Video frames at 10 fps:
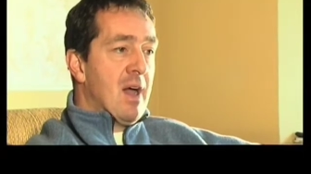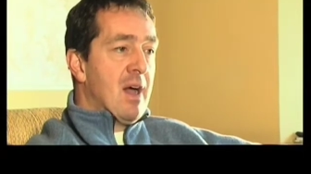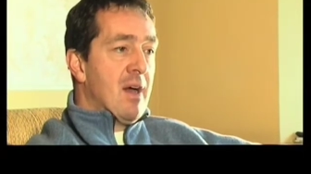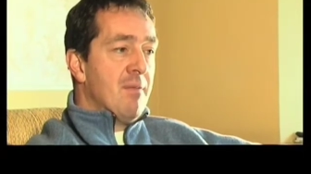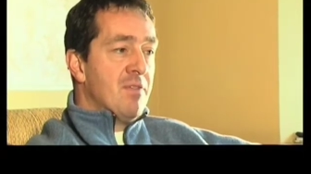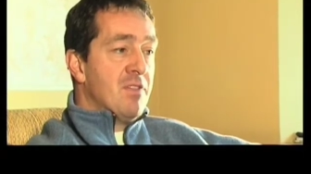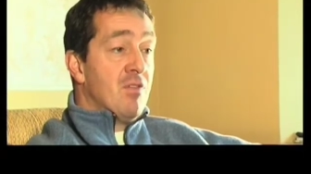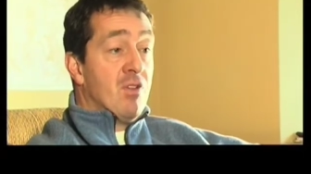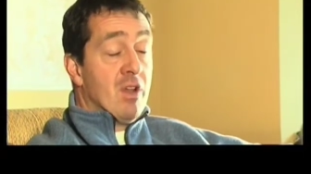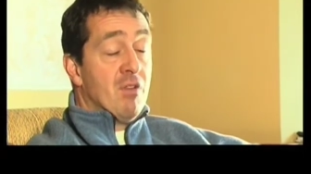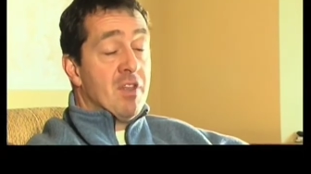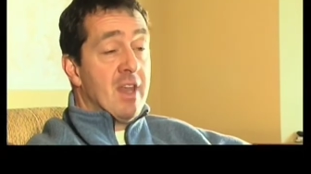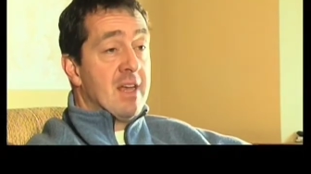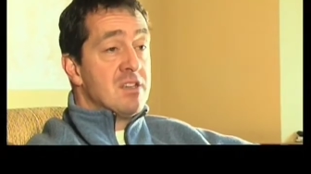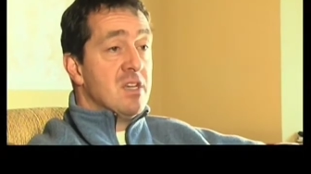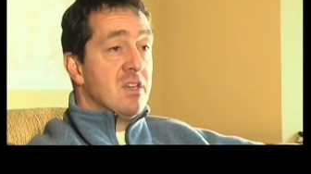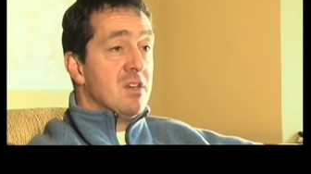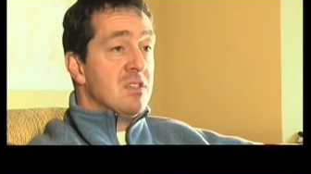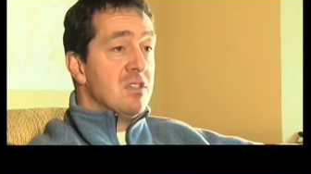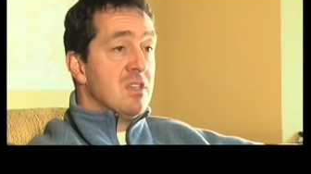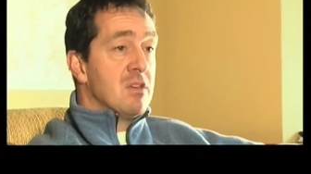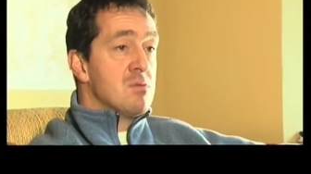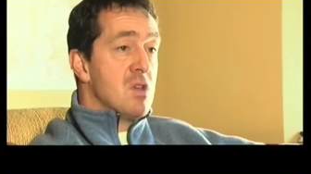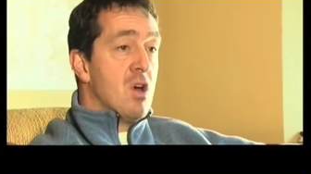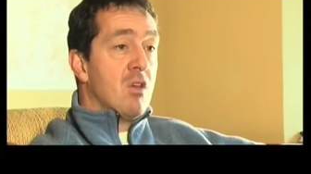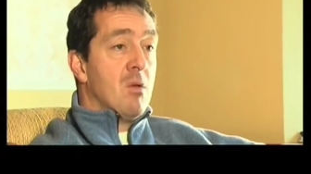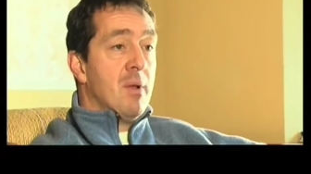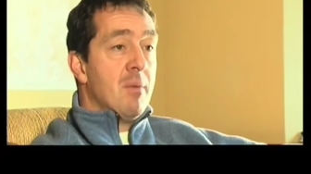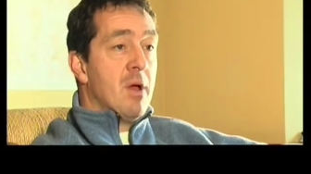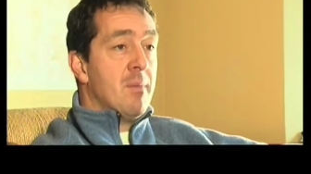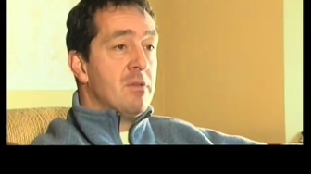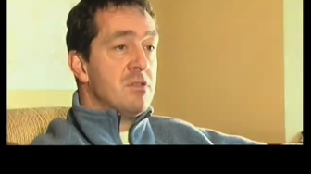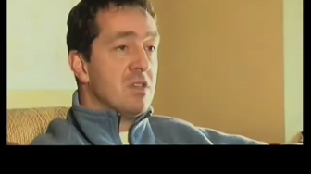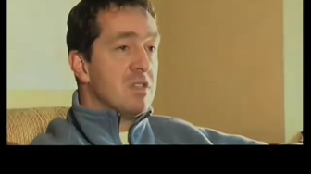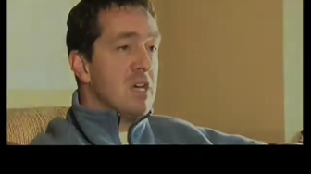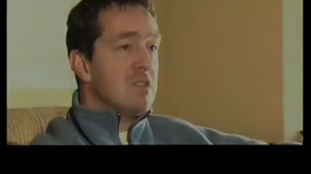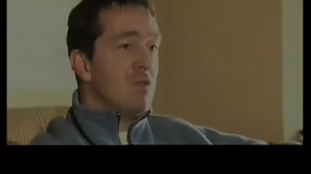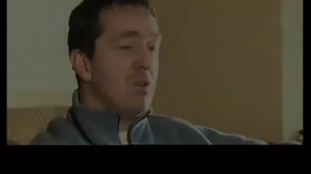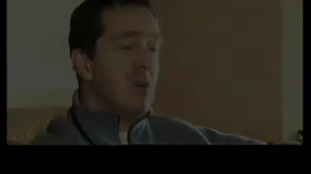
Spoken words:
And funnily enough, the next year, 96, was arguably my most successful.